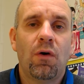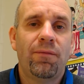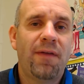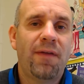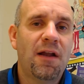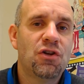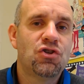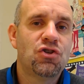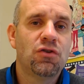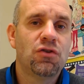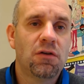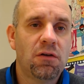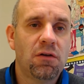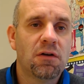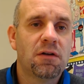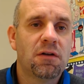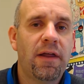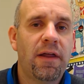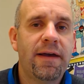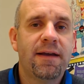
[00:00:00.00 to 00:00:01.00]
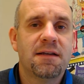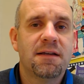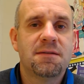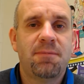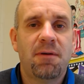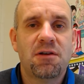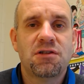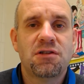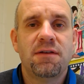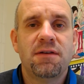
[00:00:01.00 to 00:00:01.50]
that should look like,
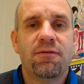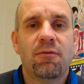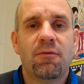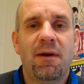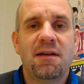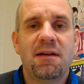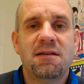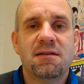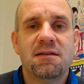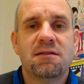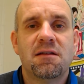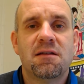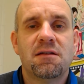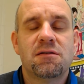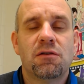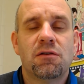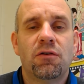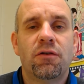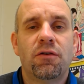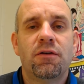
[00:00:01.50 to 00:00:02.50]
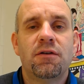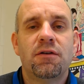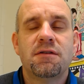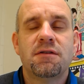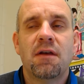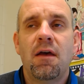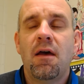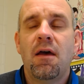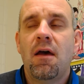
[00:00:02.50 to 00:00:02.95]
especially for my distance learners.